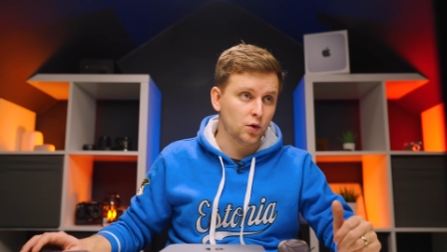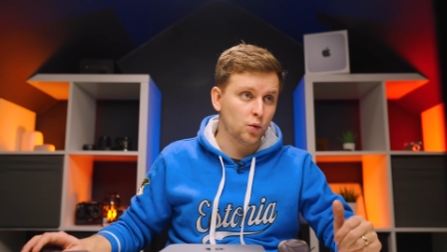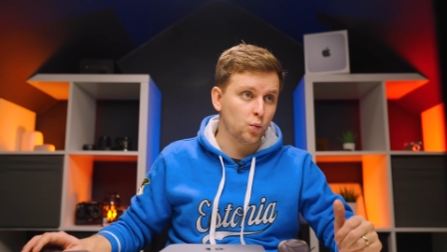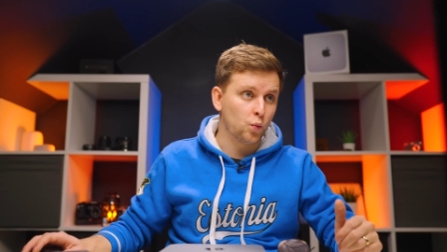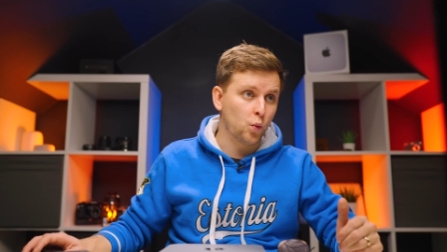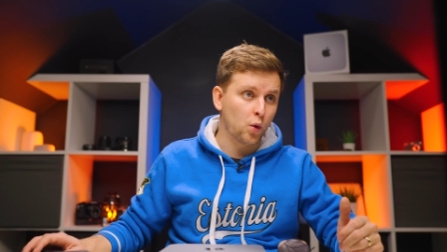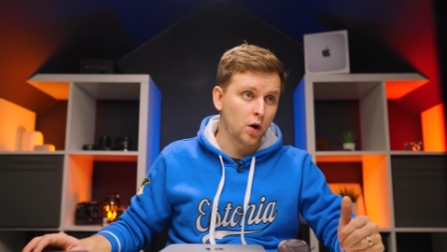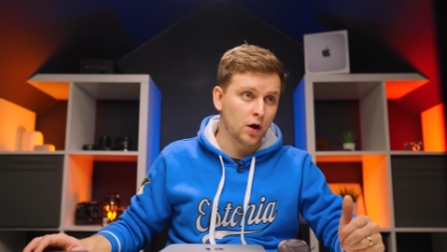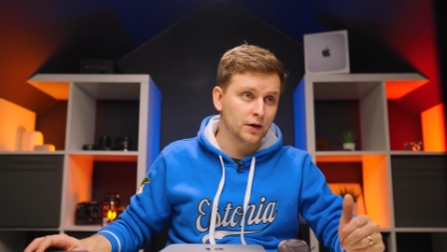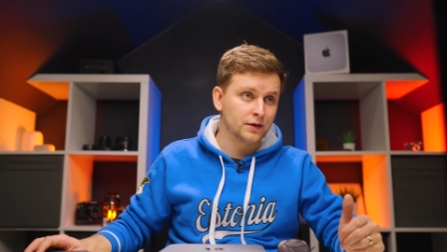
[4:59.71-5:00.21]

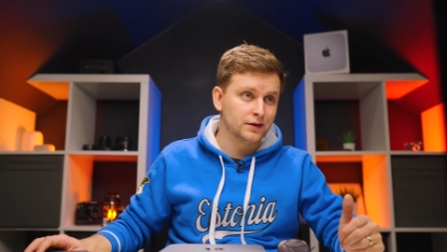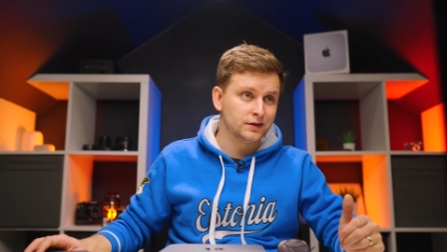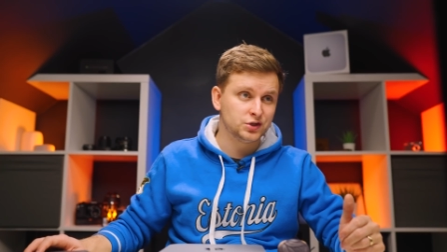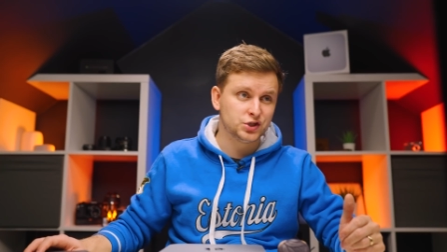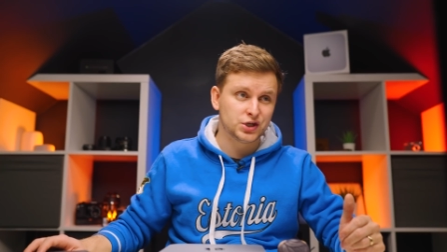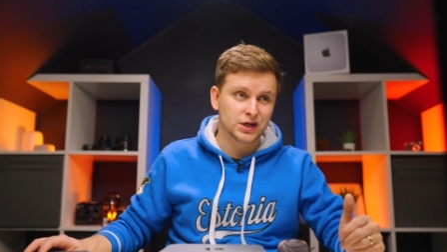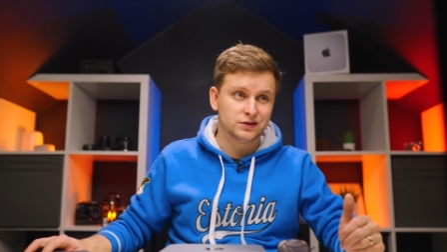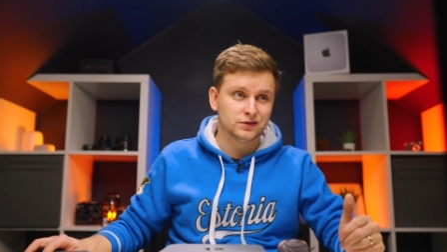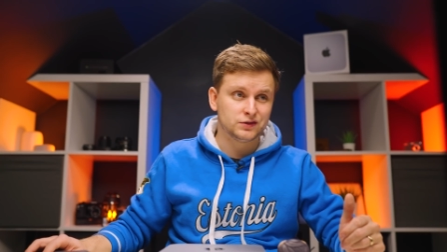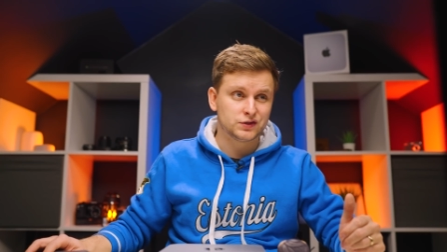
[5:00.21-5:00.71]
1
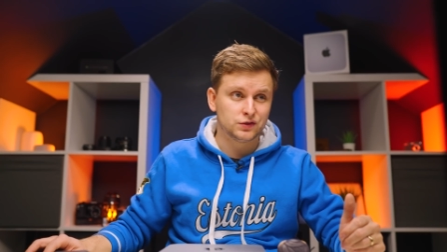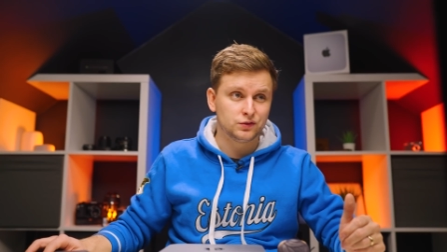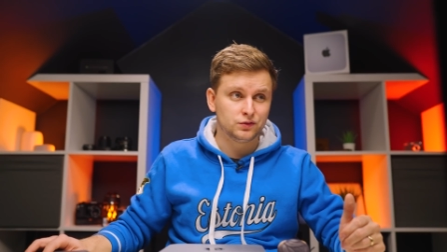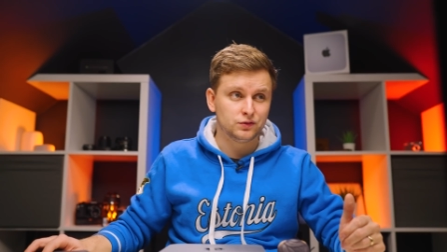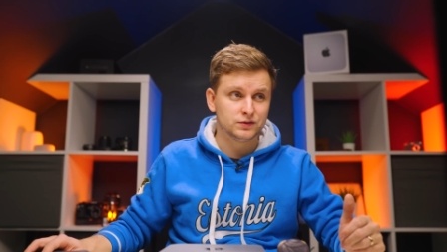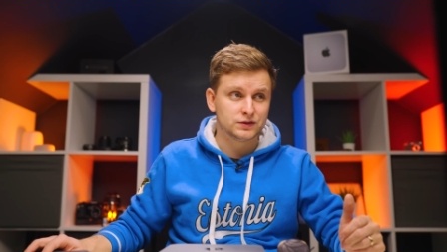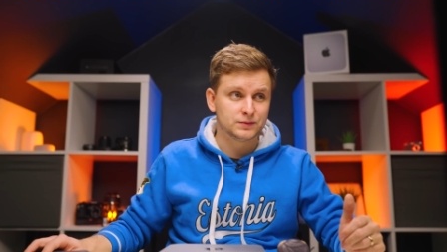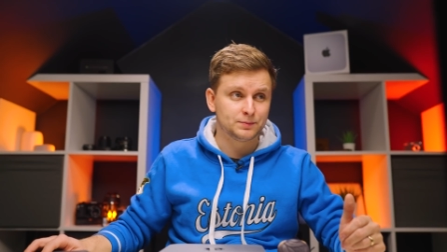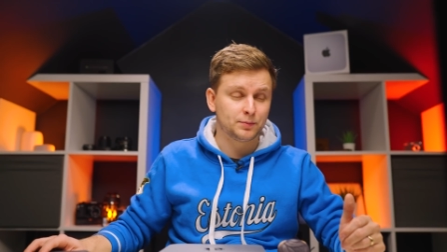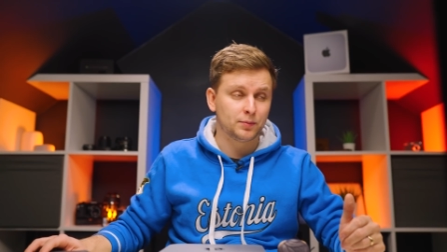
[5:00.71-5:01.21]
Gen
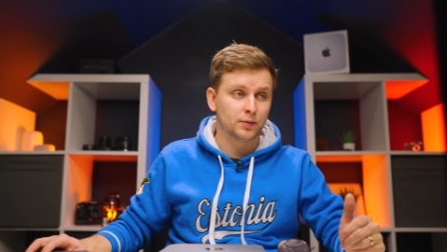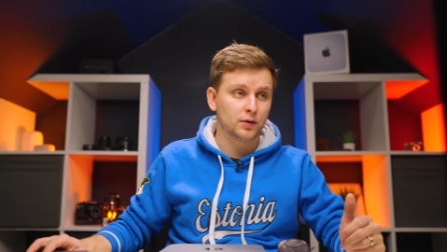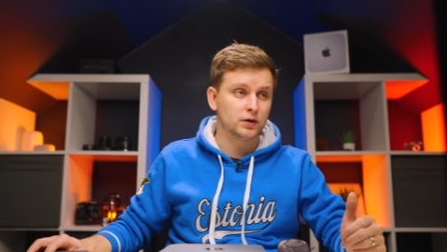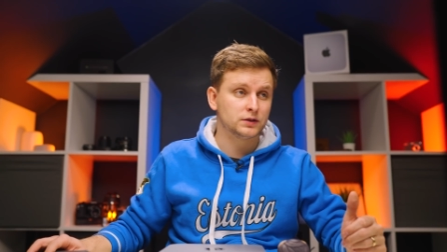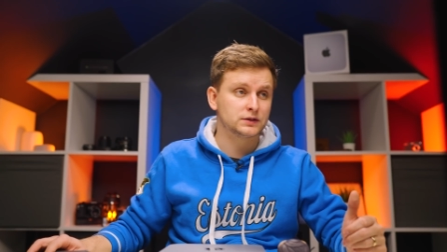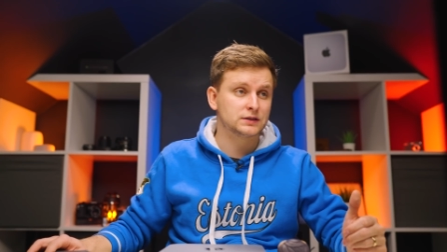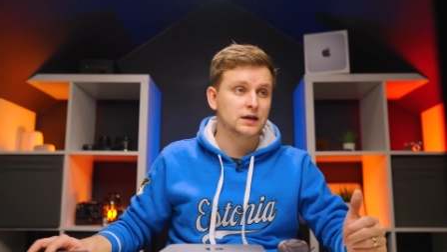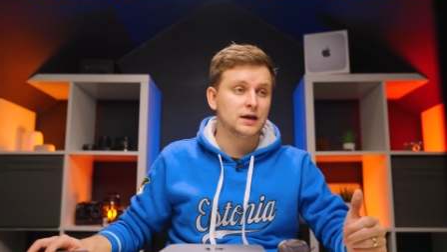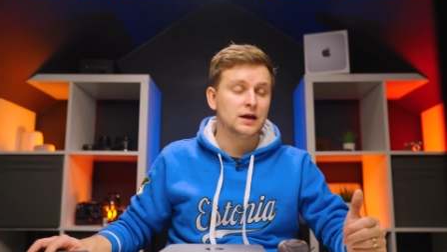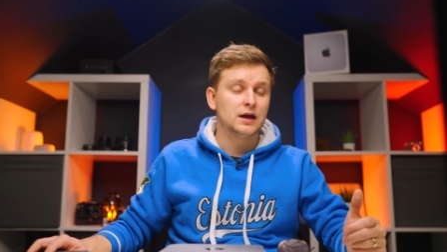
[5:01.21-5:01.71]
2
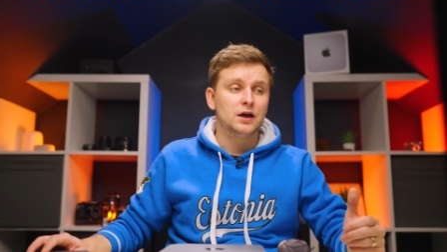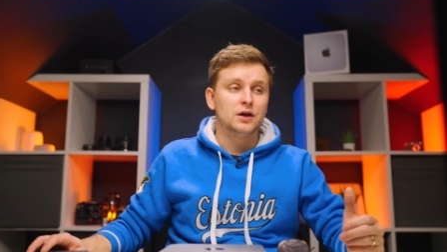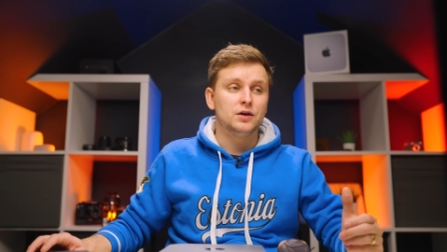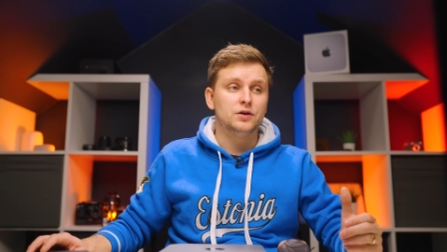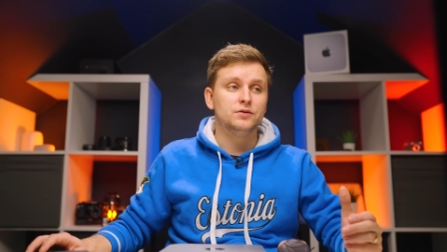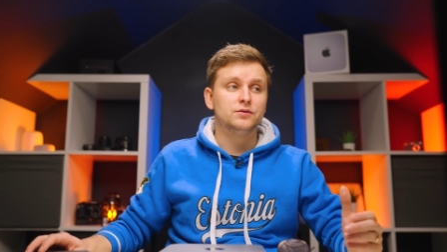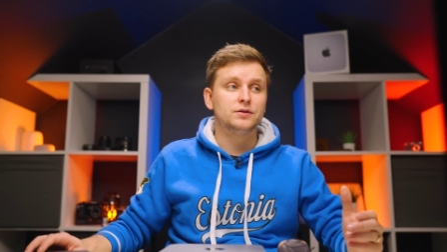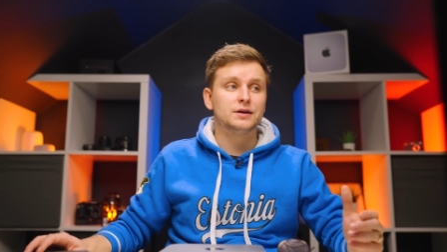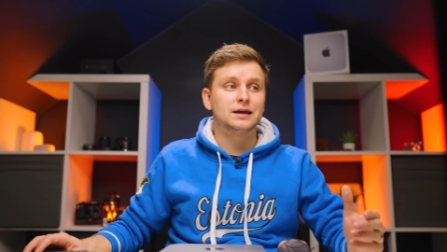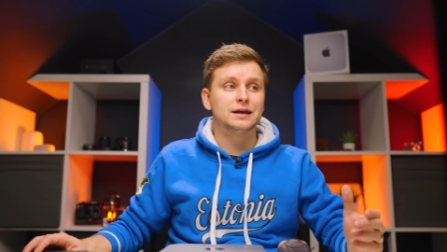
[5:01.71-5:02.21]
spot,
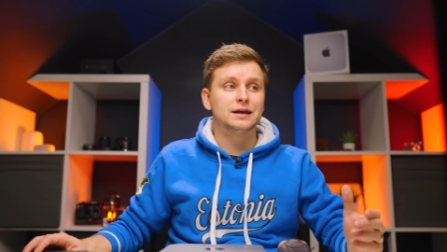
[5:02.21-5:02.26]
you